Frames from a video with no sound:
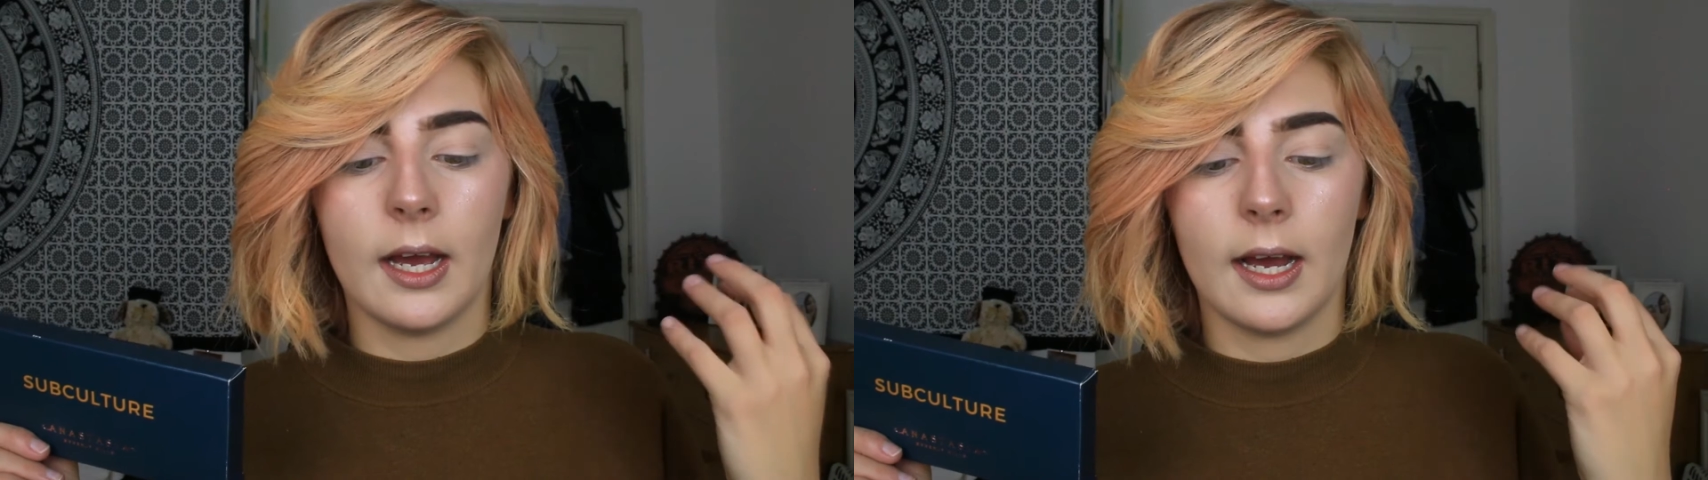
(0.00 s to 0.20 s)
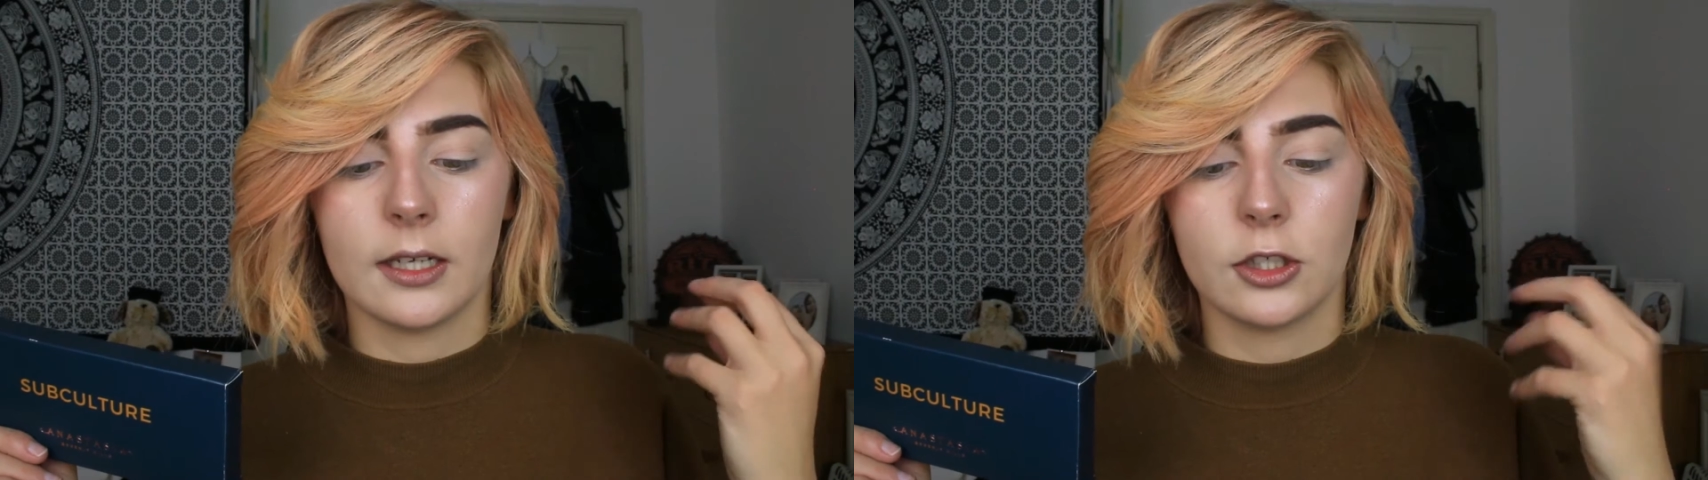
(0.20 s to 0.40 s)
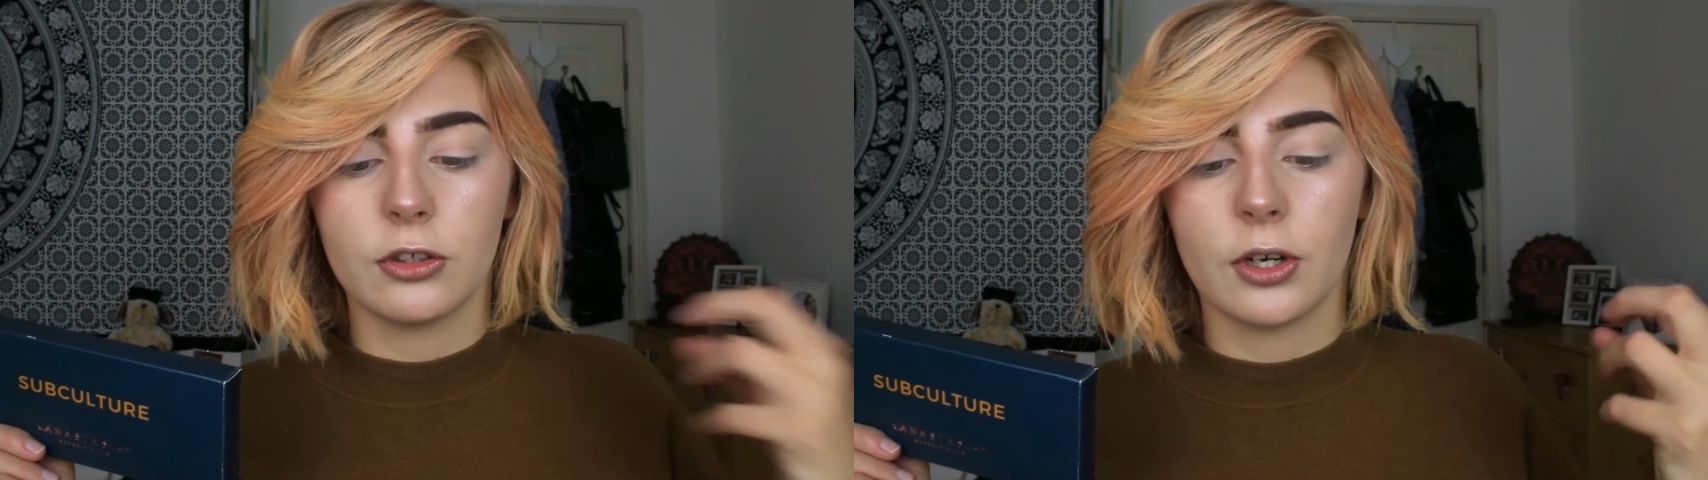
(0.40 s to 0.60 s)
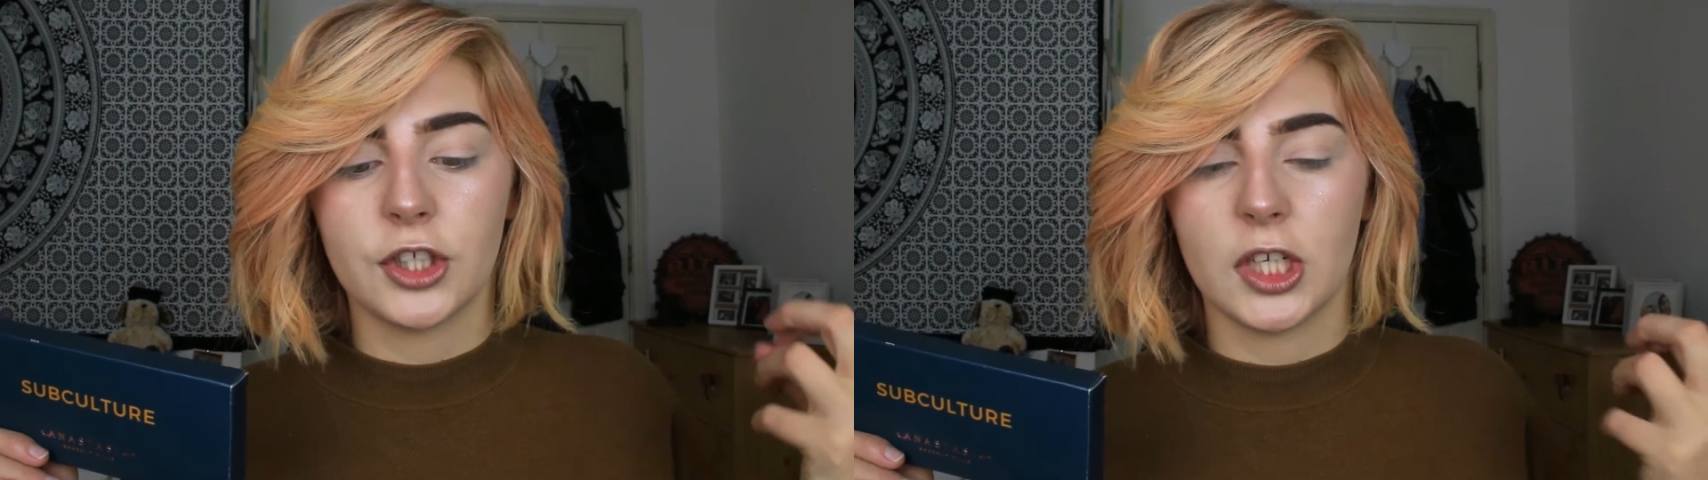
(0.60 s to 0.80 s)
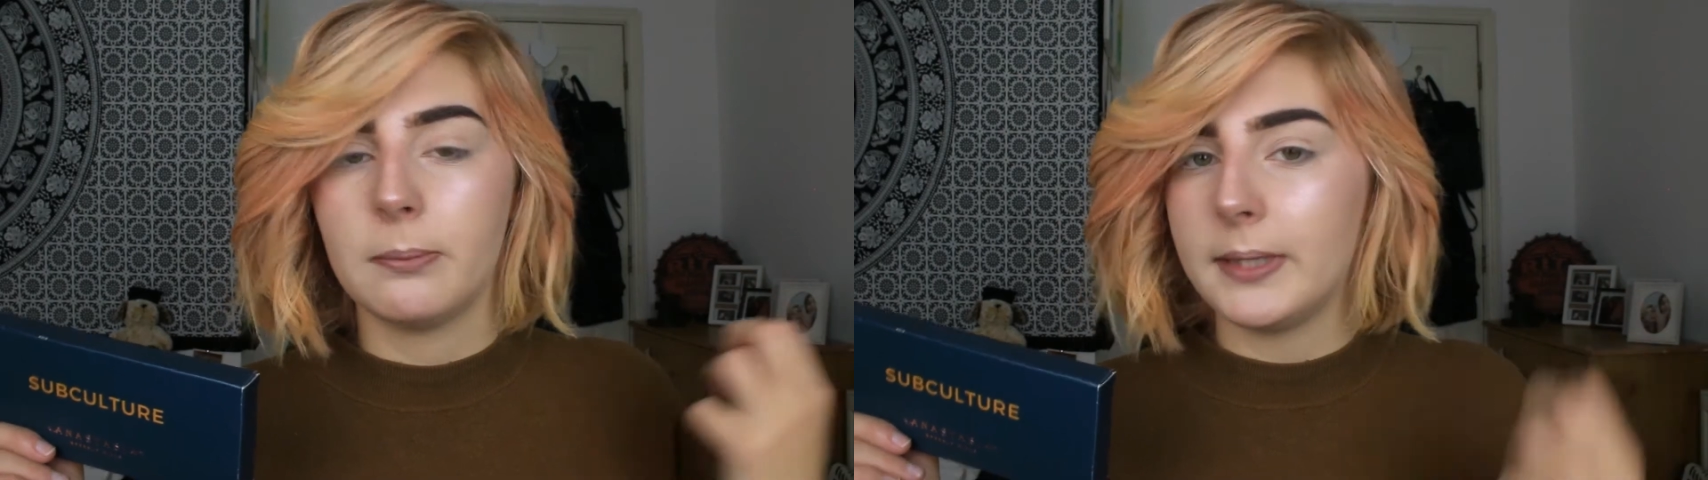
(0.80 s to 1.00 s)
and
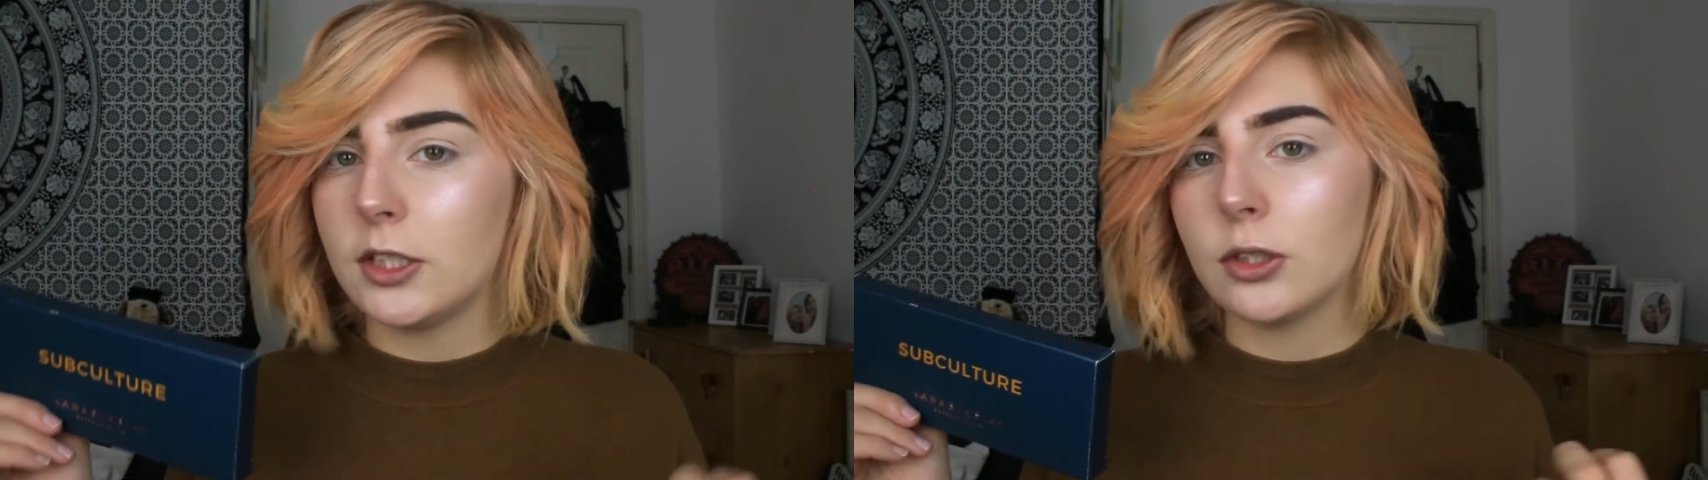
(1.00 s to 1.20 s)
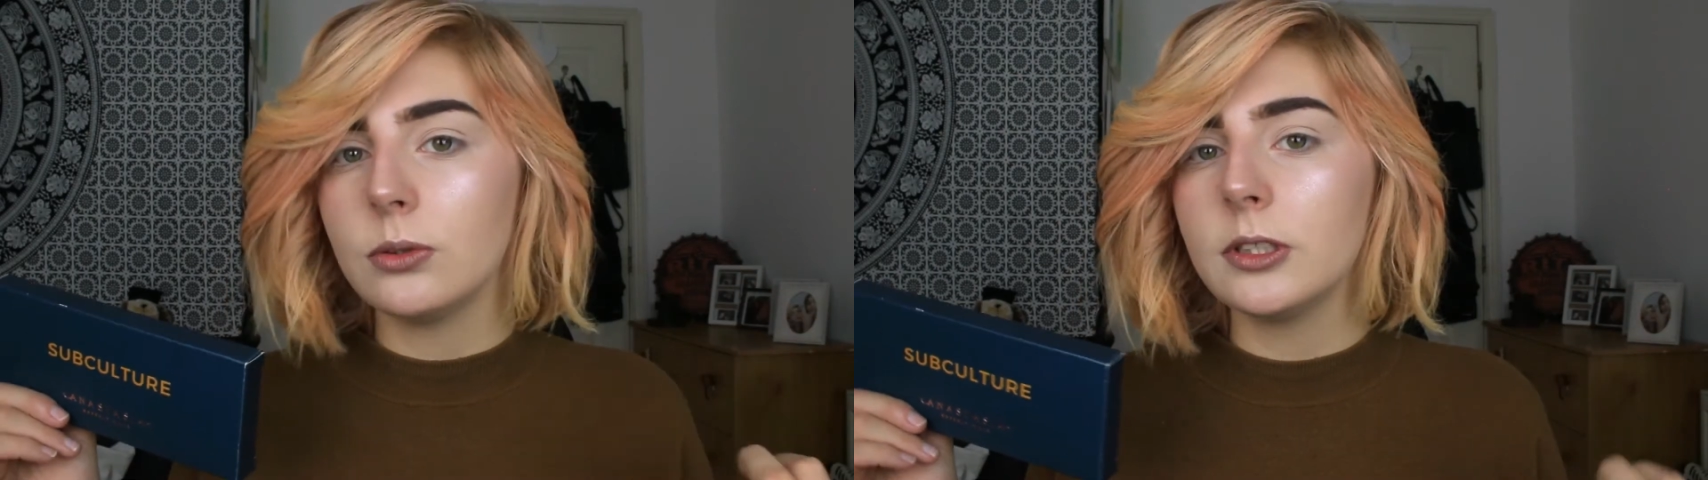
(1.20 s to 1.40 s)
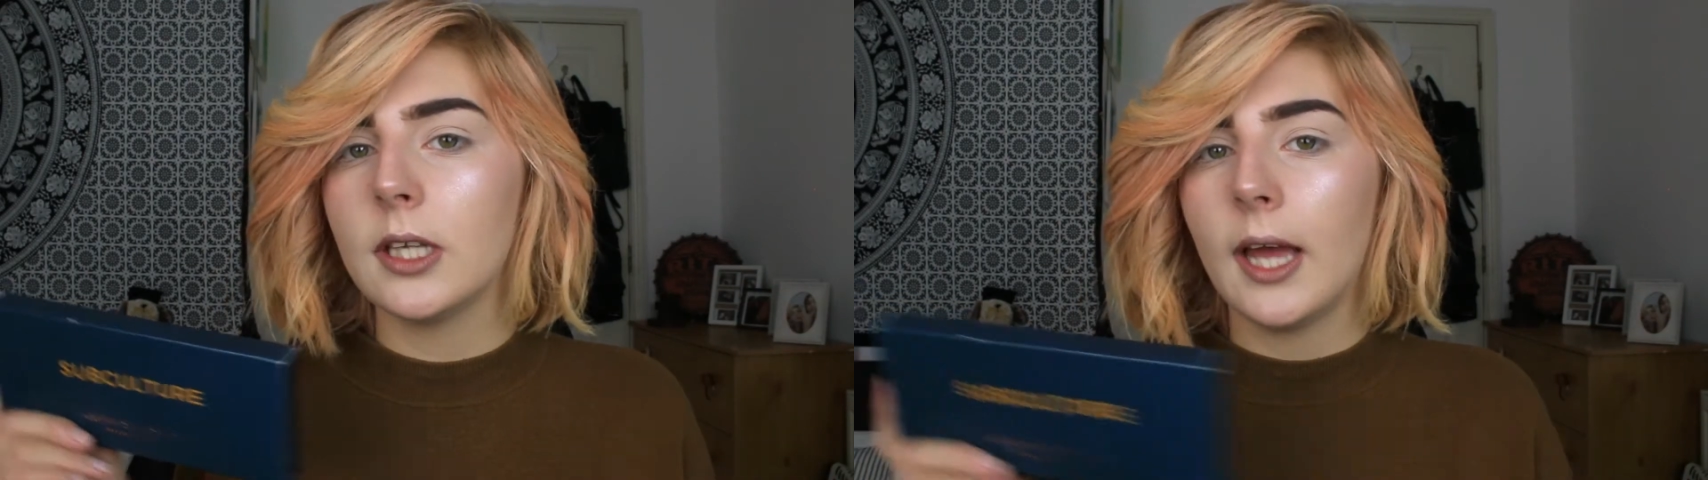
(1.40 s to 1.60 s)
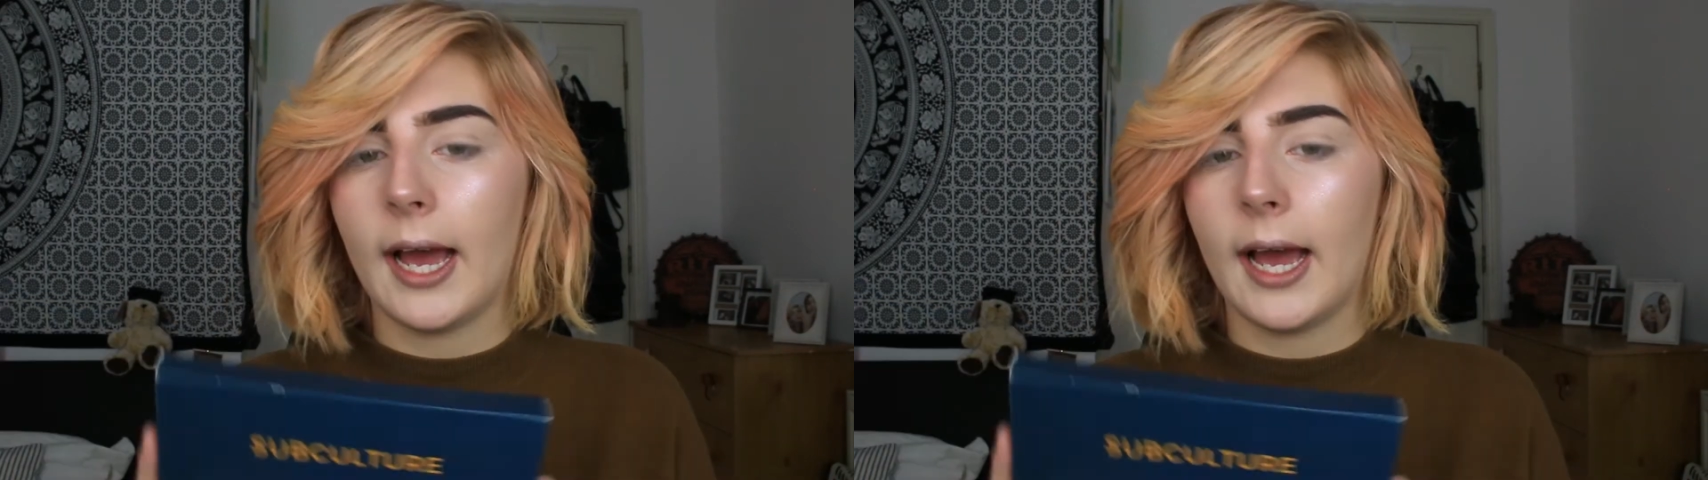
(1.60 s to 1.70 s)
crushing beetles,